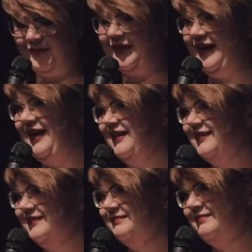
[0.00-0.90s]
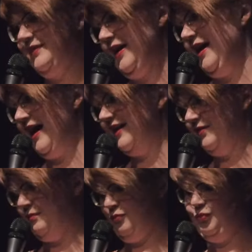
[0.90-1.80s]
okay and I had
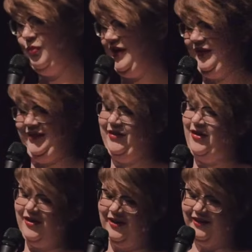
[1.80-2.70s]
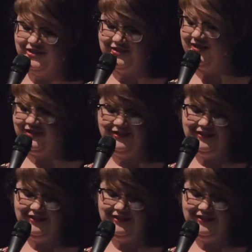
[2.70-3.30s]
really hard, just like